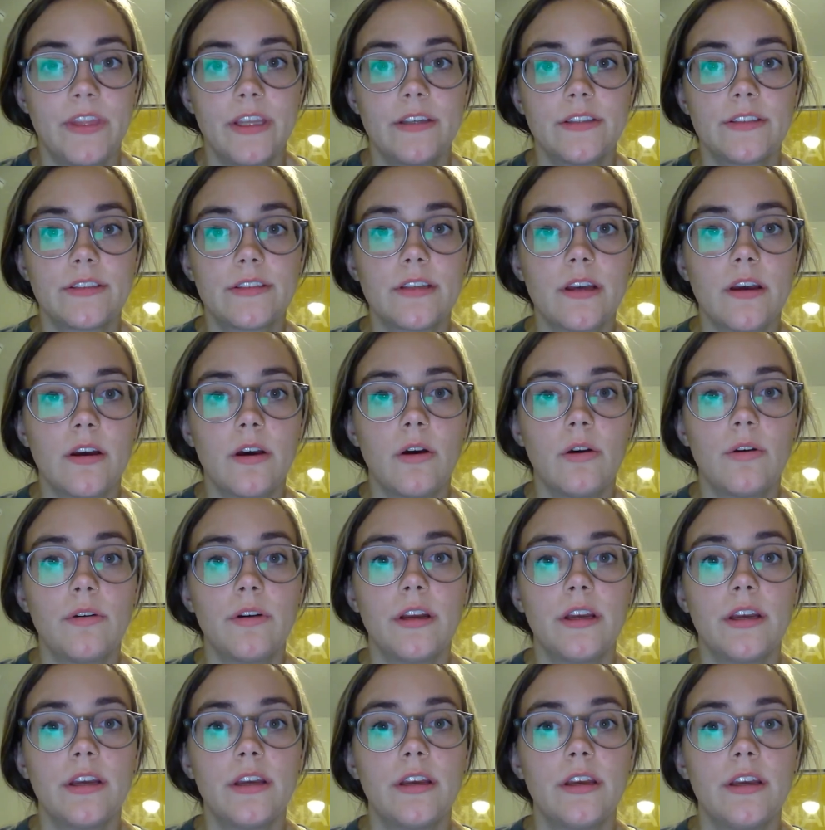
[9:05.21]

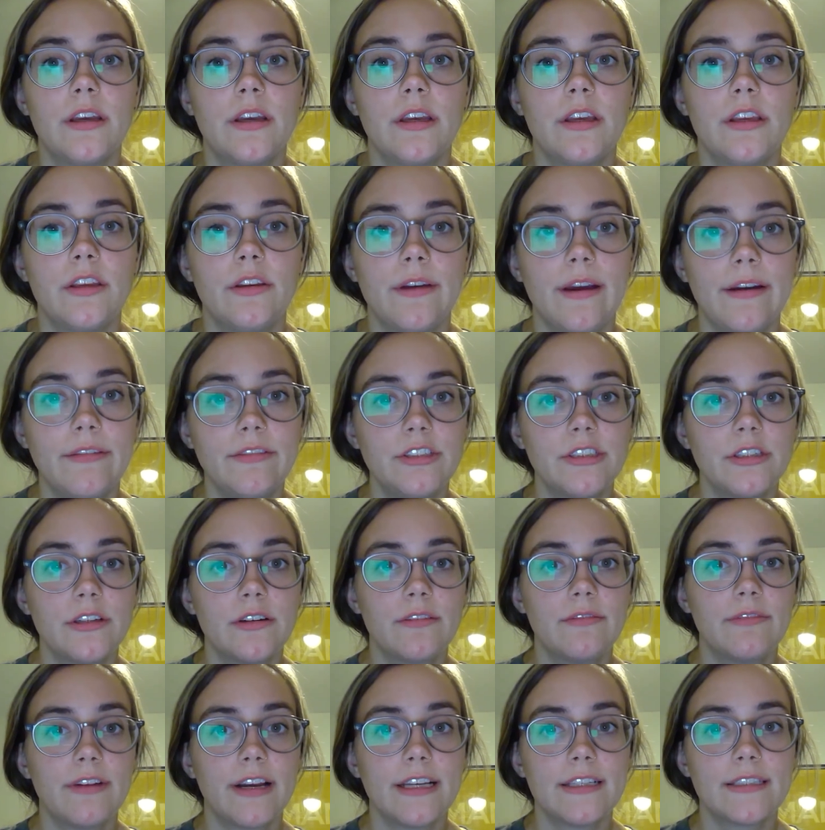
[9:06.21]
So you have a chunk
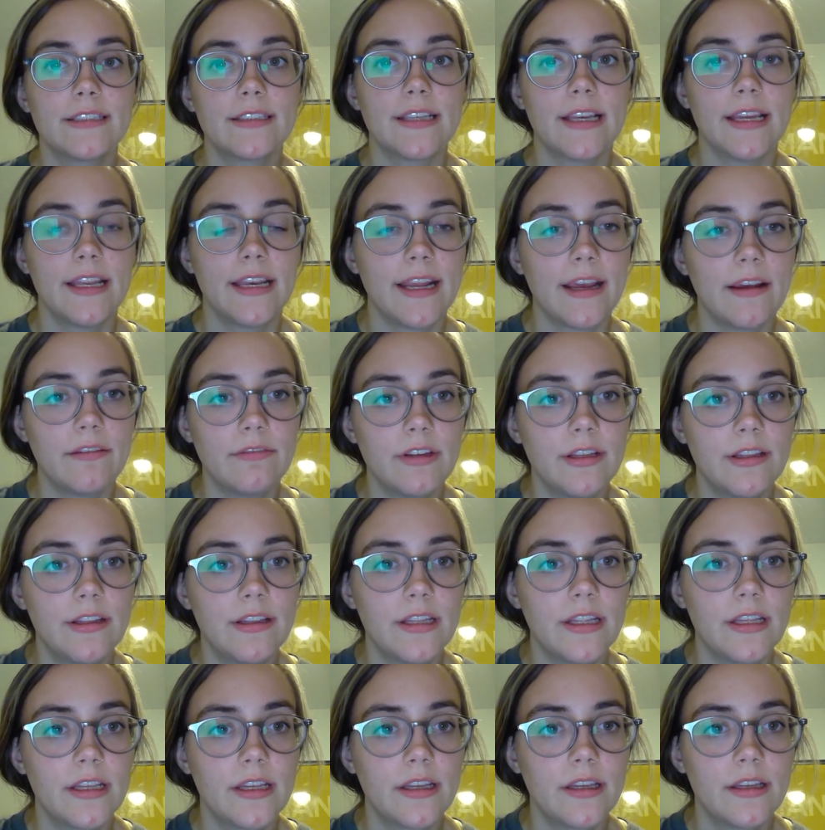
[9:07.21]
of ice and
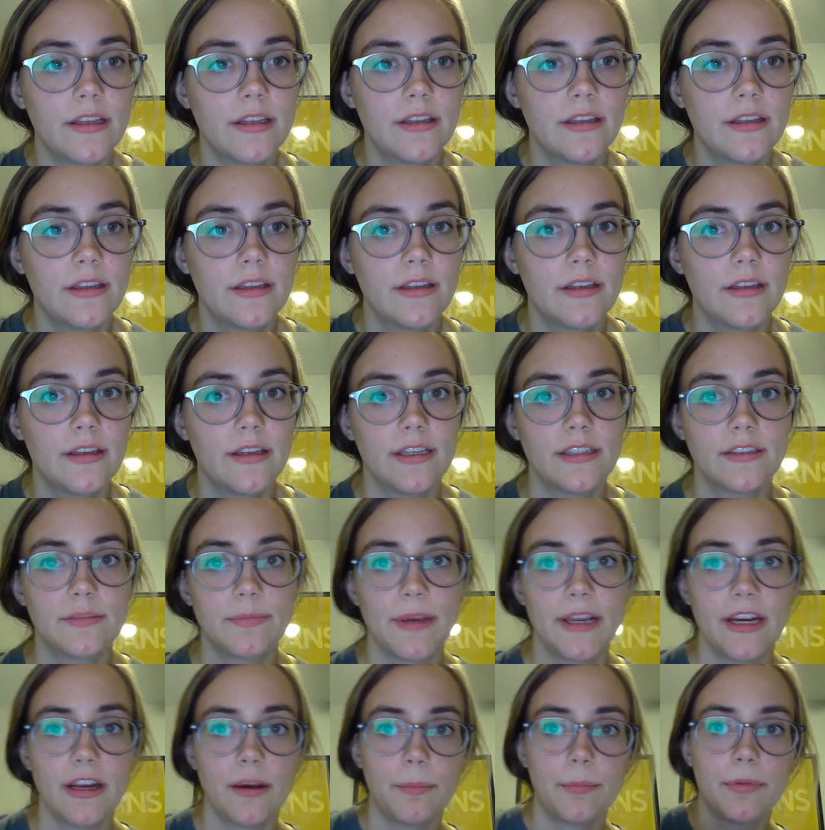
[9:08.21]
everything, it's
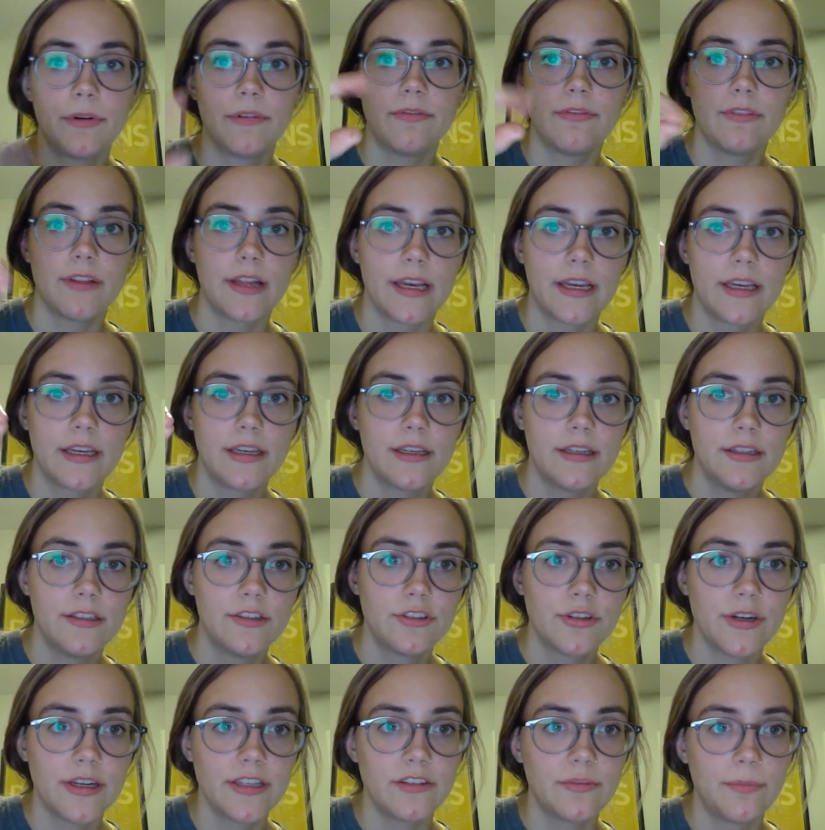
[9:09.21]
made up of
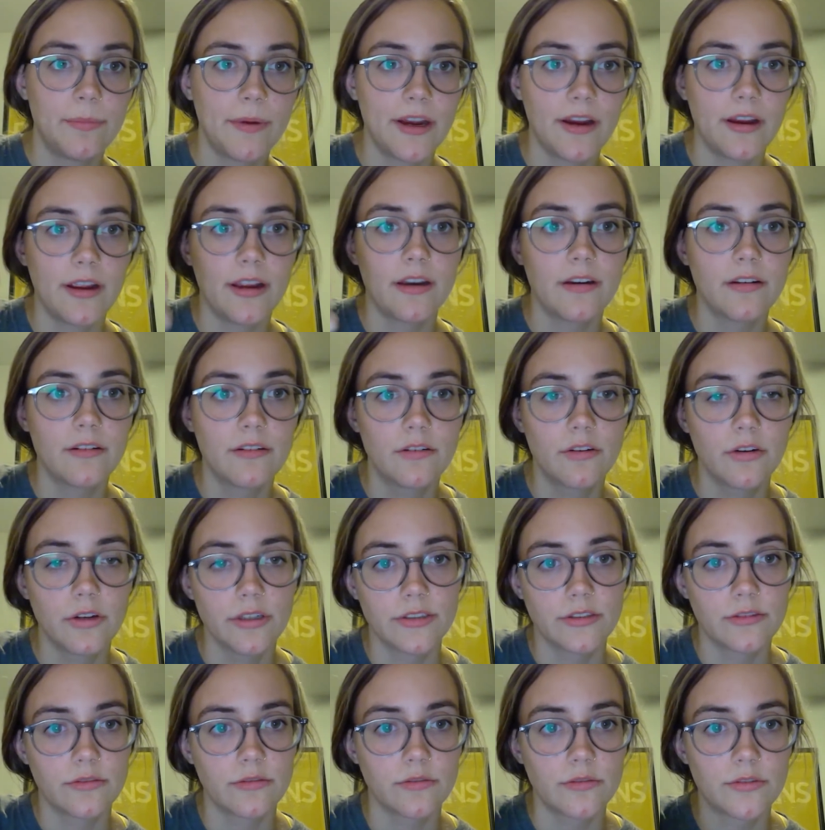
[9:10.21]
transparent
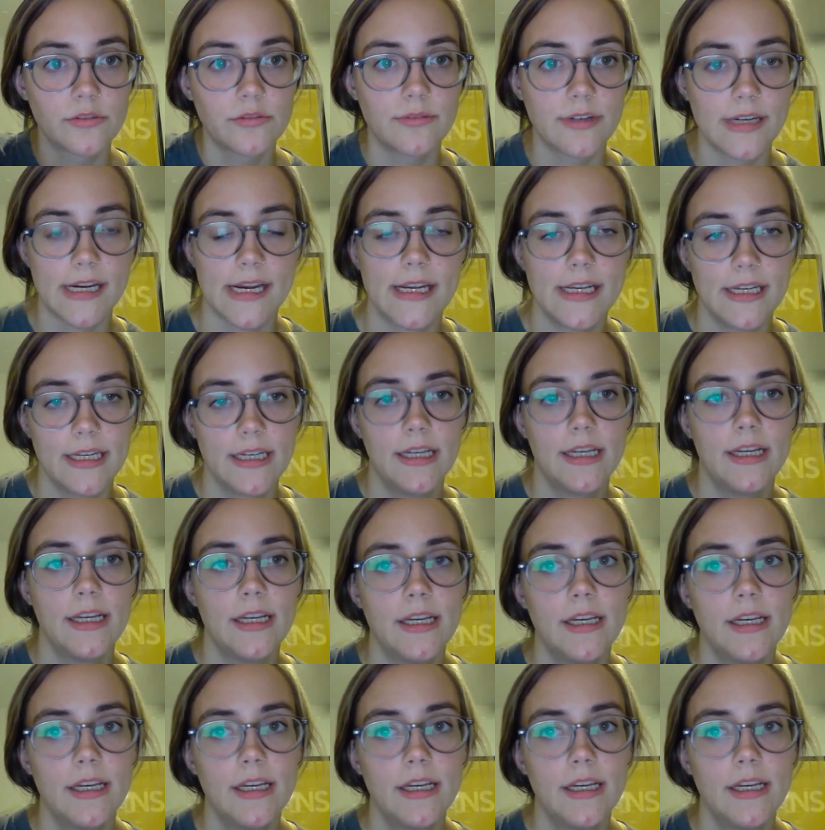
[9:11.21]
crystals, right?